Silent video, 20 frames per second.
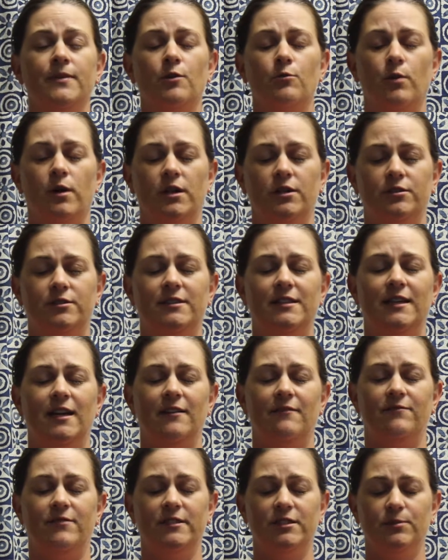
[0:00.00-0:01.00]
where you see
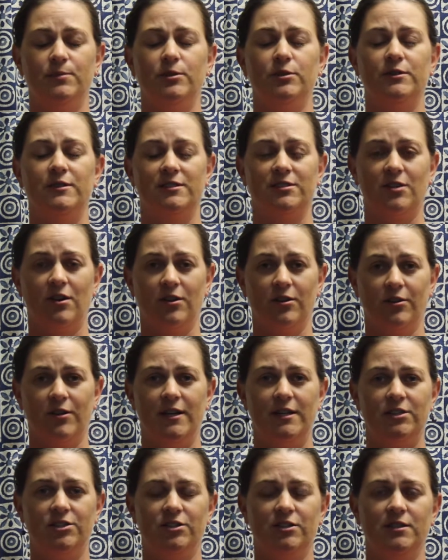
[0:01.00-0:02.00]
a visible
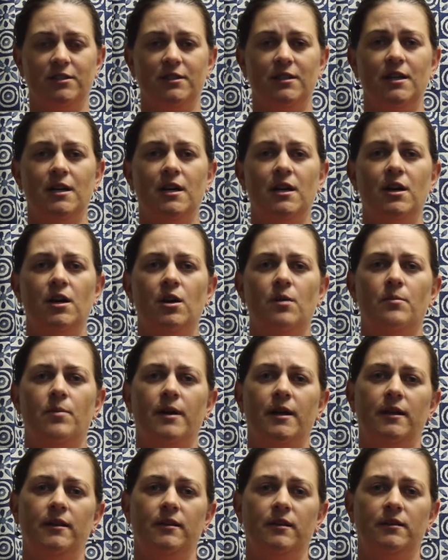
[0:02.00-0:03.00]
discoloration.
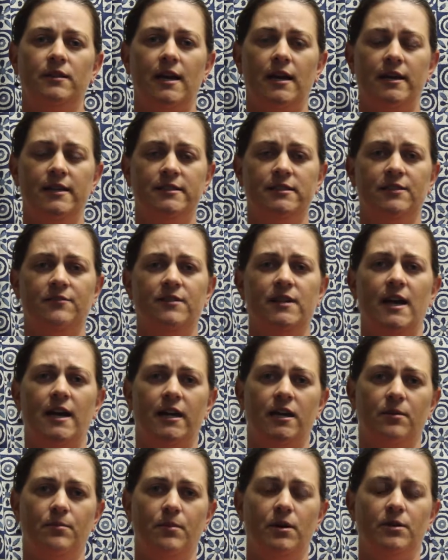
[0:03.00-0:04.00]
But in the case of an
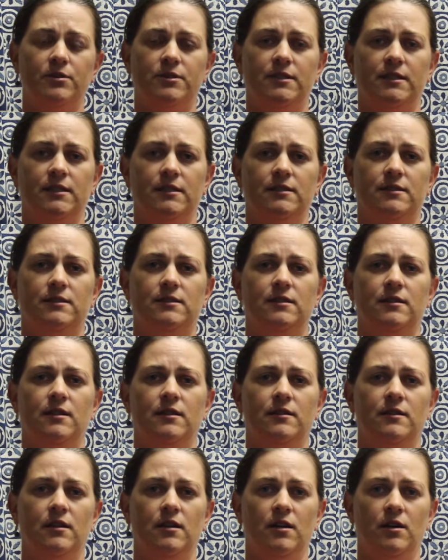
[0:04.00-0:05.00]
ecchymosis,
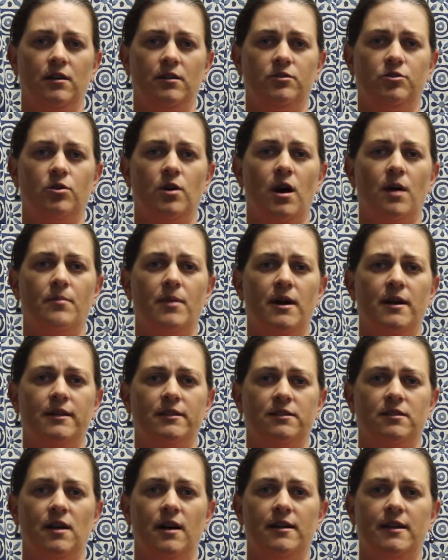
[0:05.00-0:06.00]
the trauma
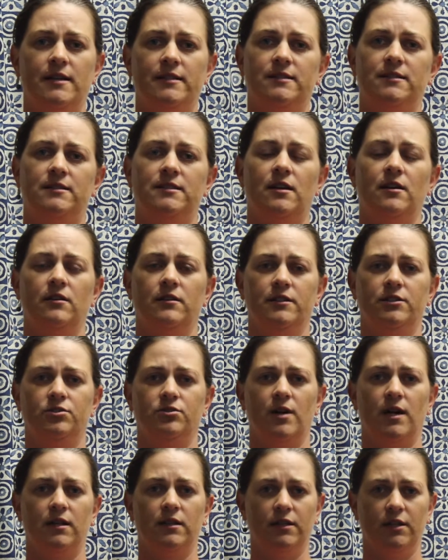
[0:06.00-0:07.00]
is not necessarily
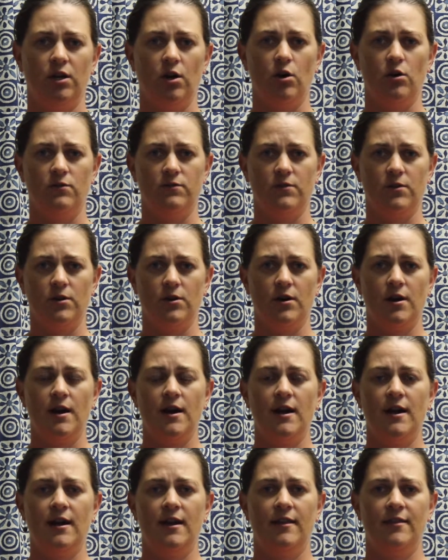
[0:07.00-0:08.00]
directly over
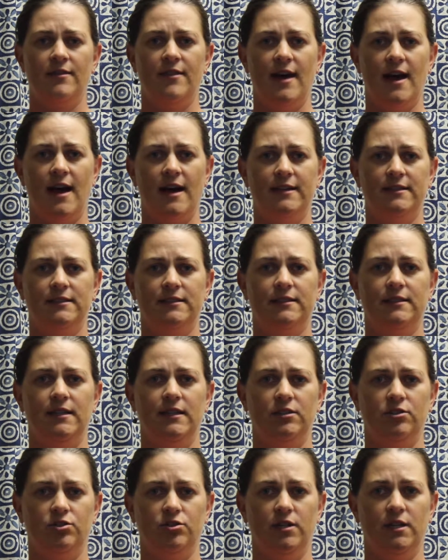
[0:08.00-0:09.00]
that
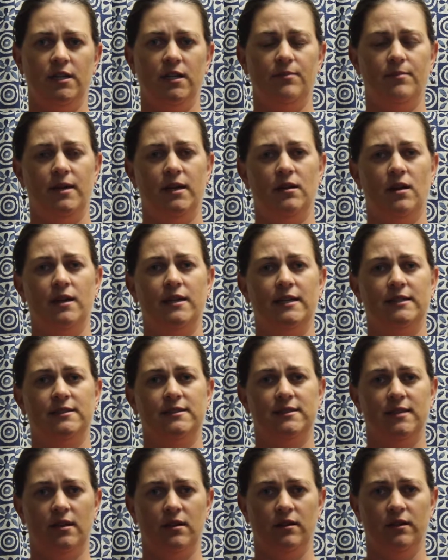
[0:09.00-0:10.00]
injury, and it may not
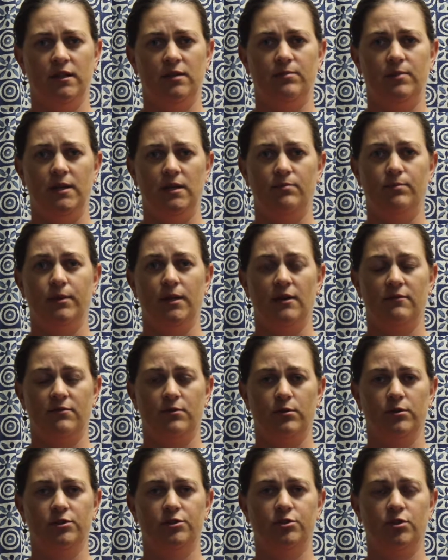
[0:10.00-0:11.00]
necessarily be blunt
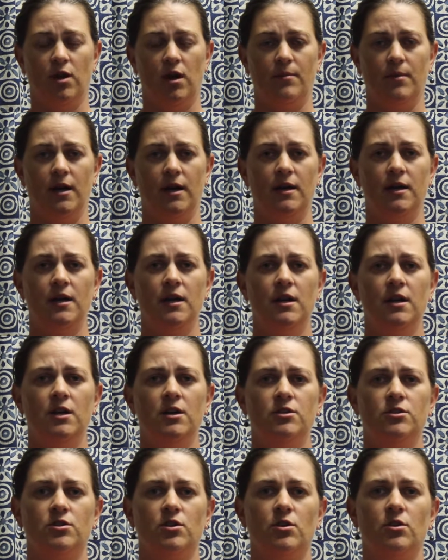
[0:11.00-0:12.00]
force trauma.
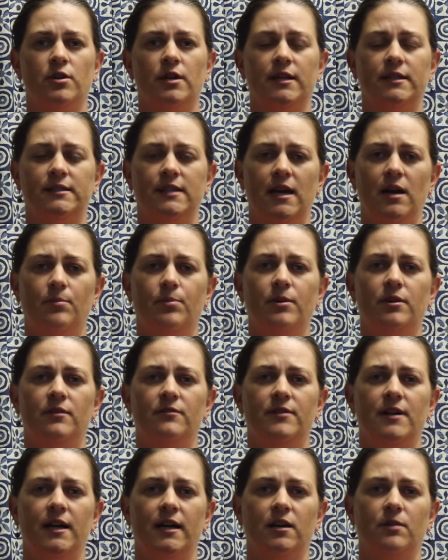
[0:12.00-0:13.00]
So an example
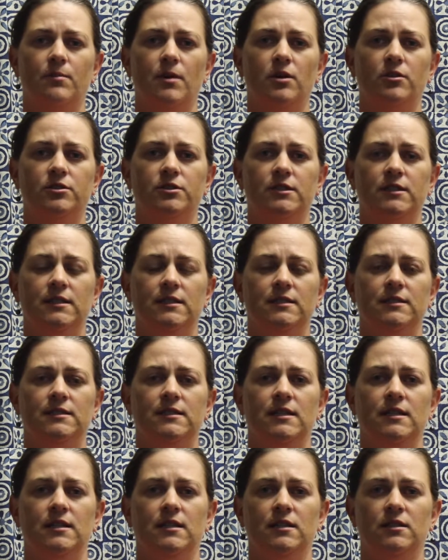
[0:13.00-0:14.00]
of an
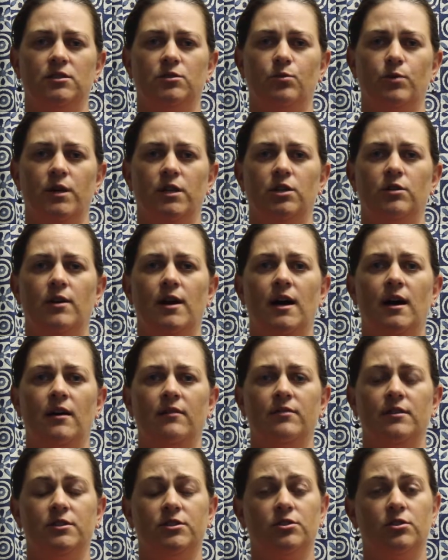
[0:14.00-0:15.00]
ecchymosis is when you
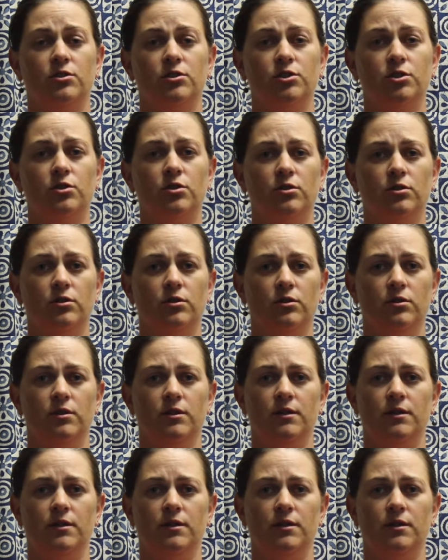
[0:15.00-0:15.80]
have a surgery